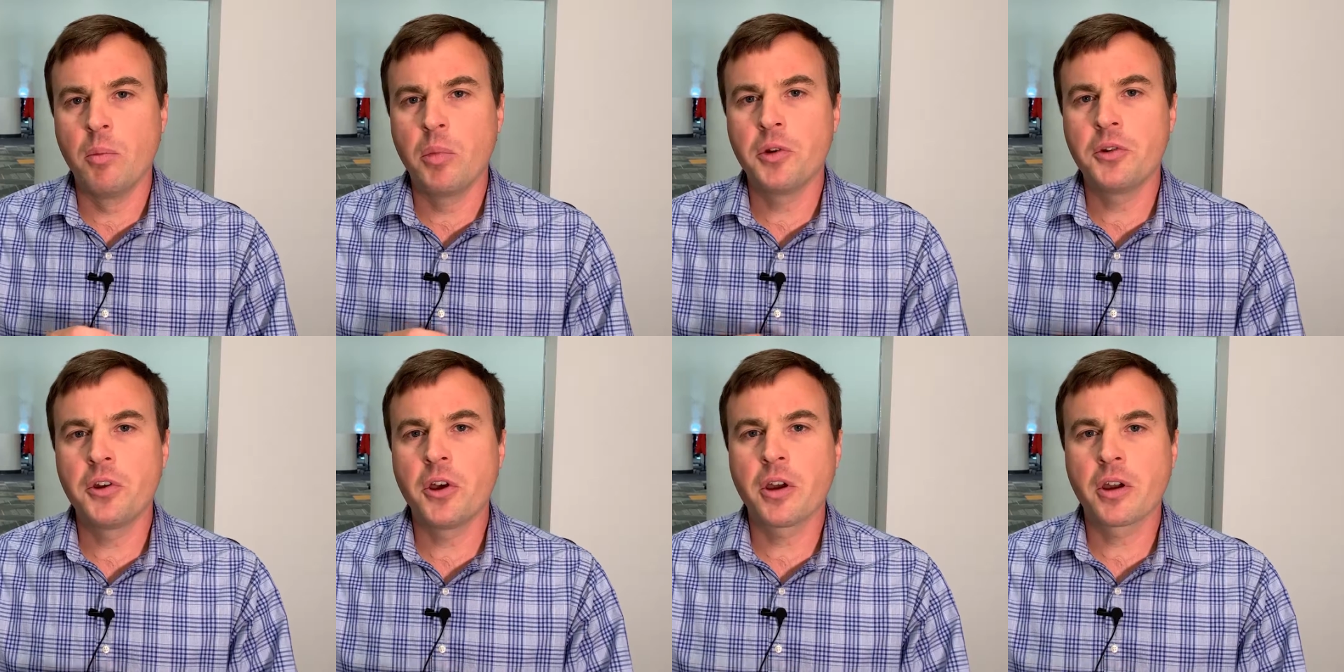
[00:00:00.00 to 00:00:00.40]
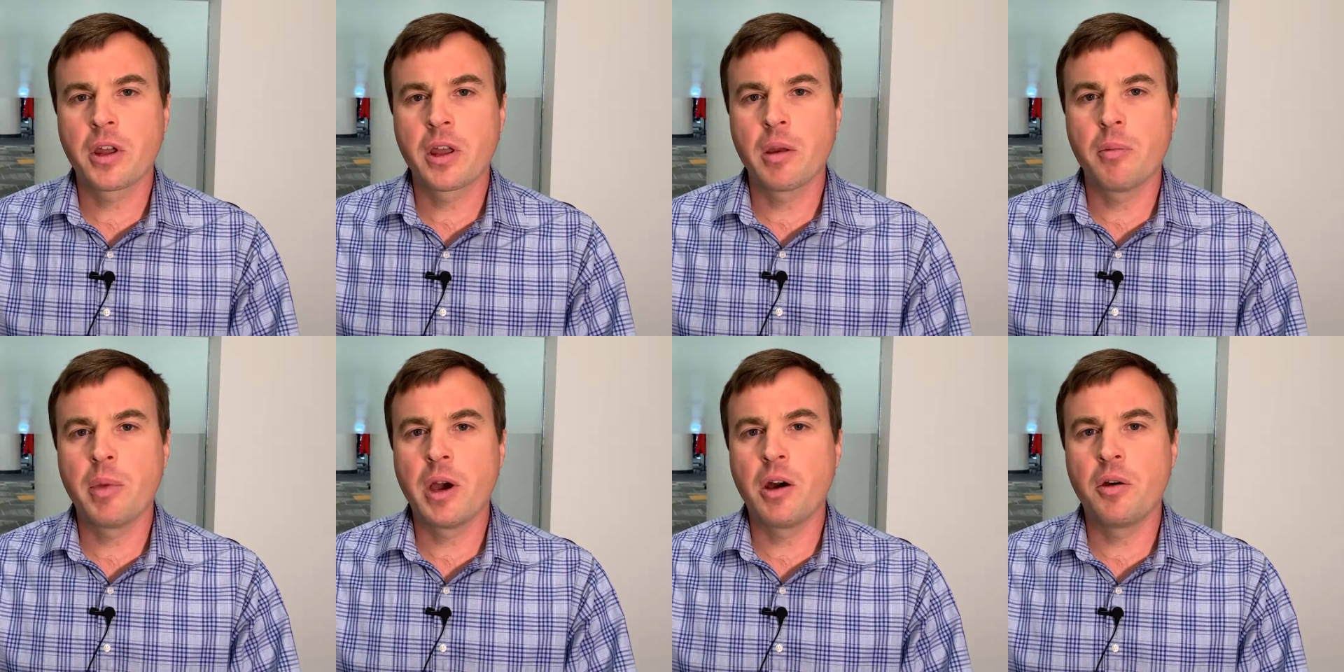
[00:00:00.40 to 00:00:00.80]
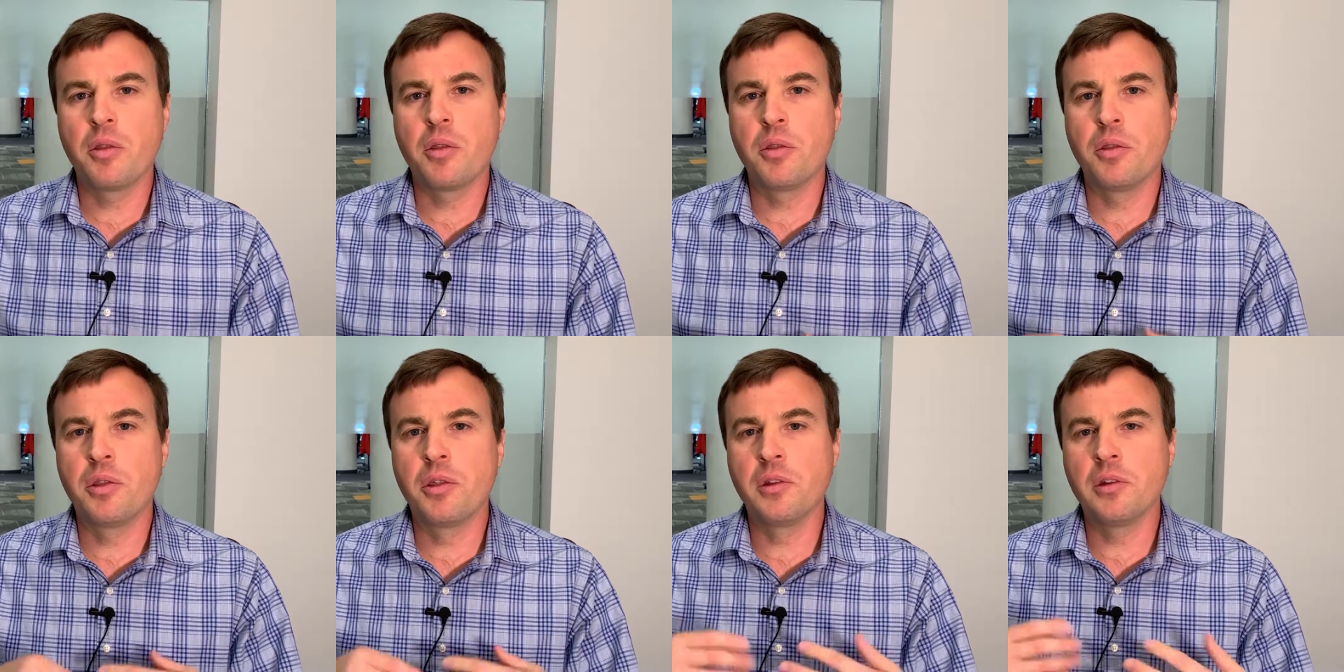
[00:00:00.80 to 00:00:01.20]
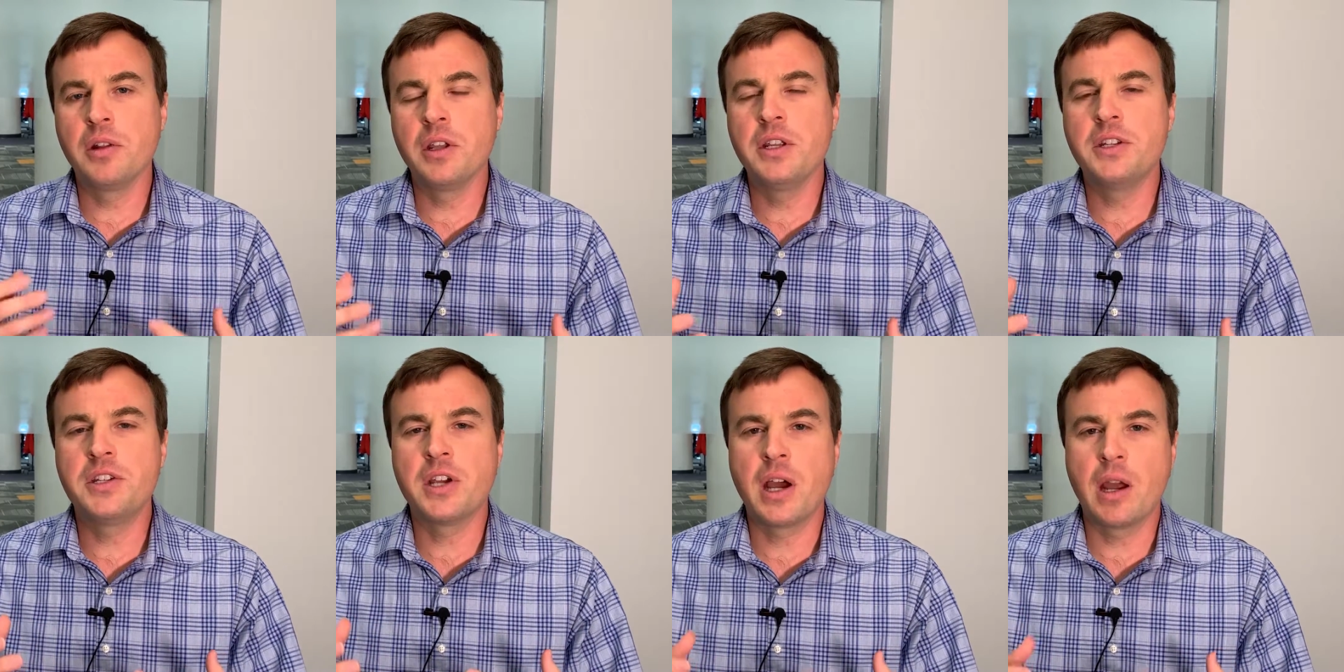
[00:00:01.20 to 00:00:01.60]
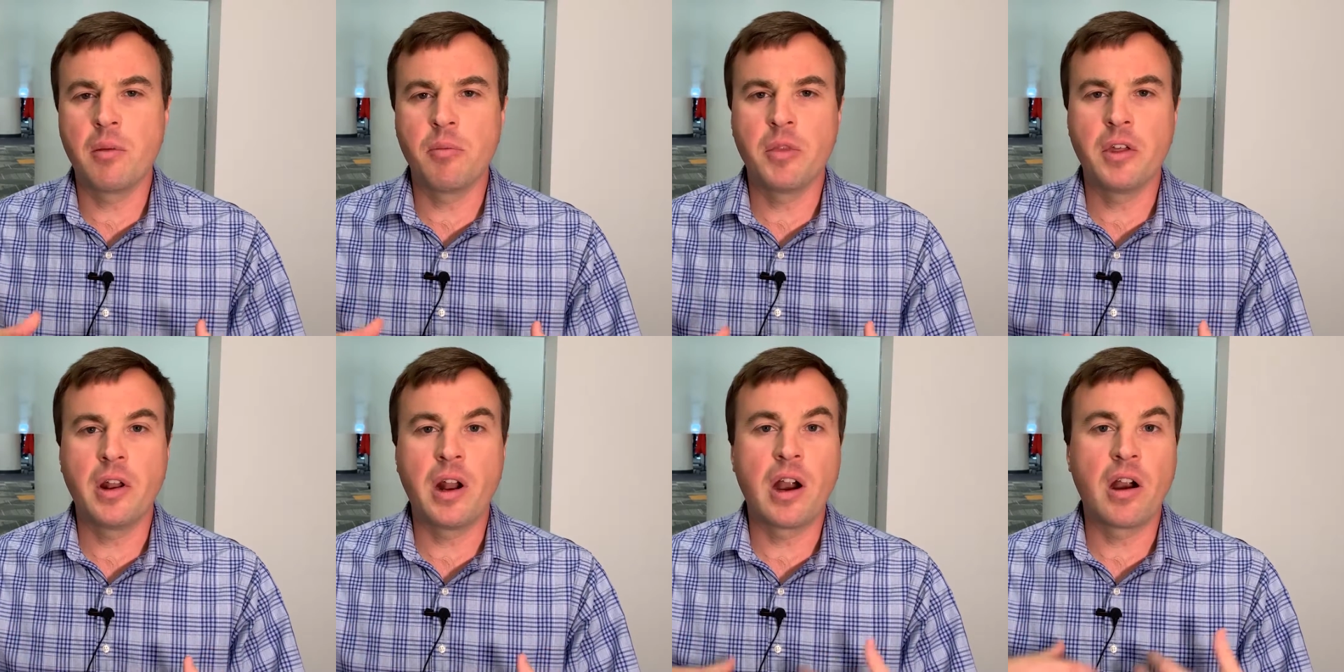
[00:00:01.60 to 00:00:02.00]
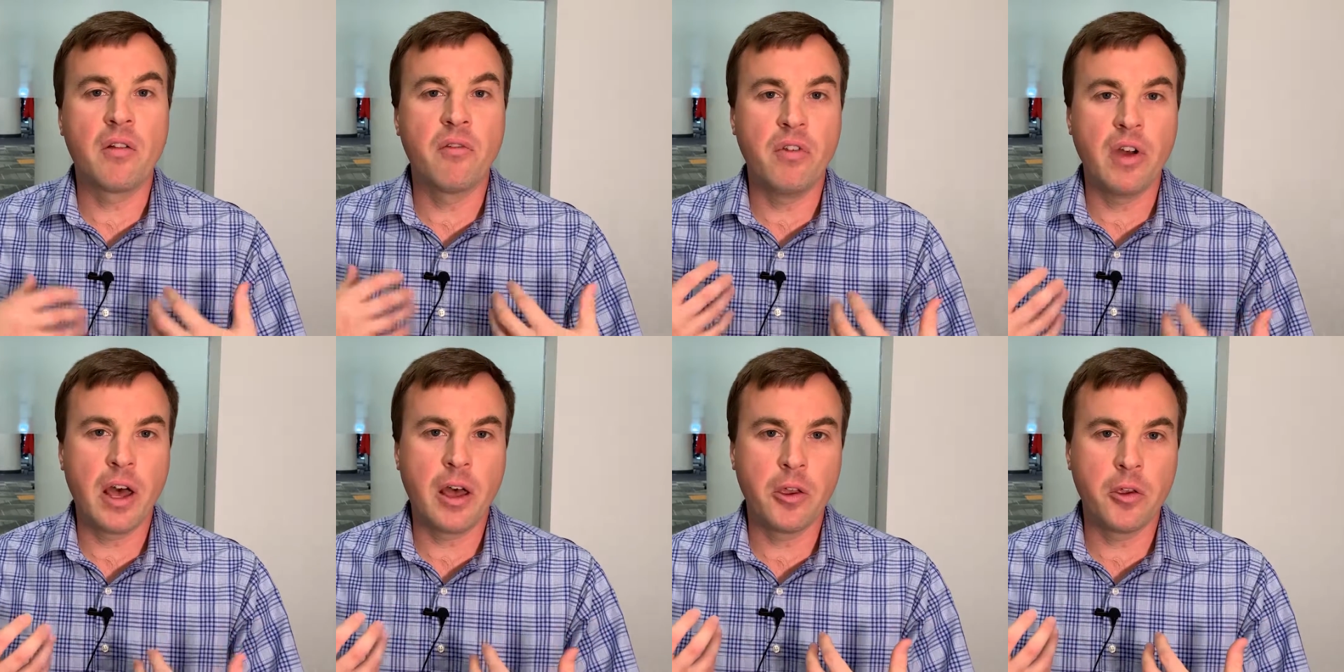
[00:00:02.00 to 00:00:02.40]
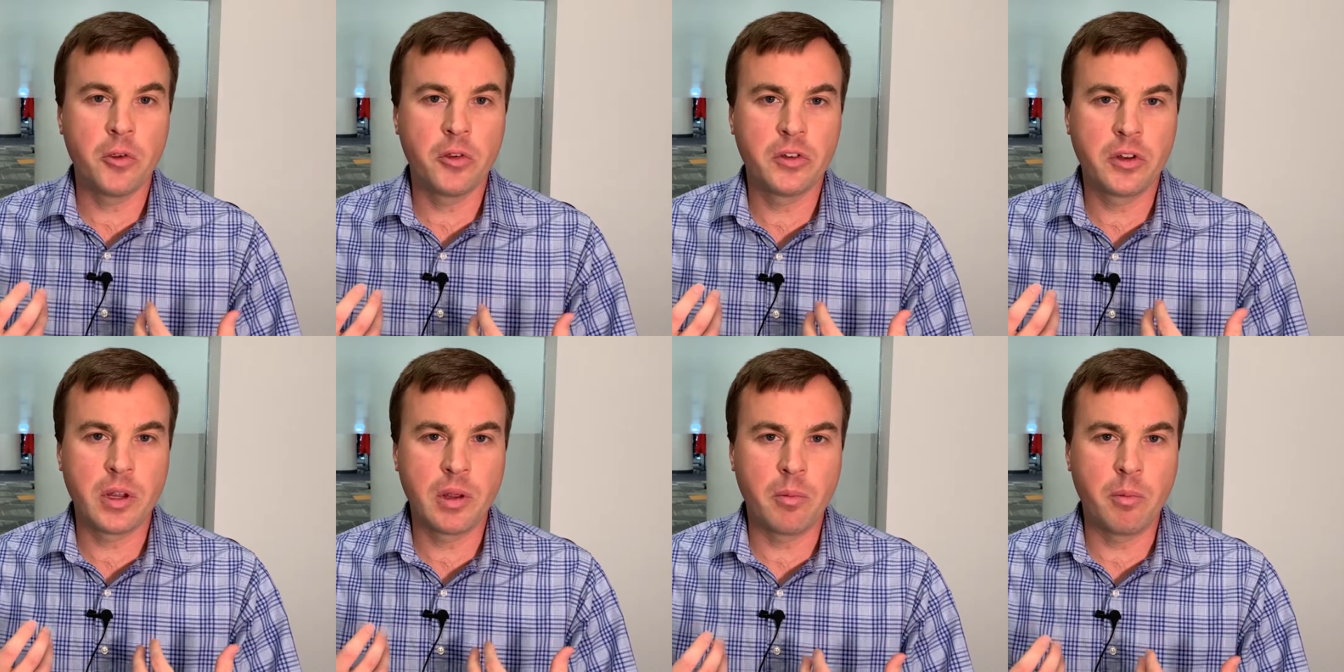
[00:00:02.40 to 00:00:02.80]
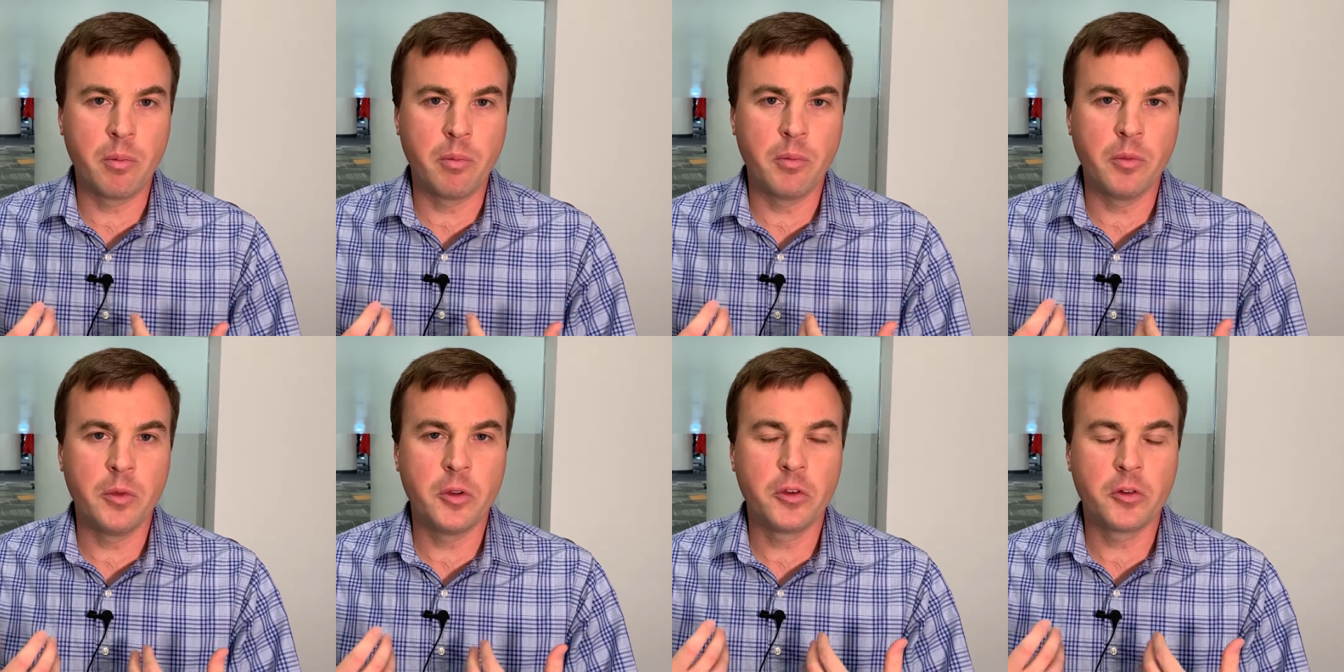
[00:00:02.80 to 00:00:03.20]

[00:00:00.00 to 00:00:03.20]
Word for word: but talking about the lead time that our value stream,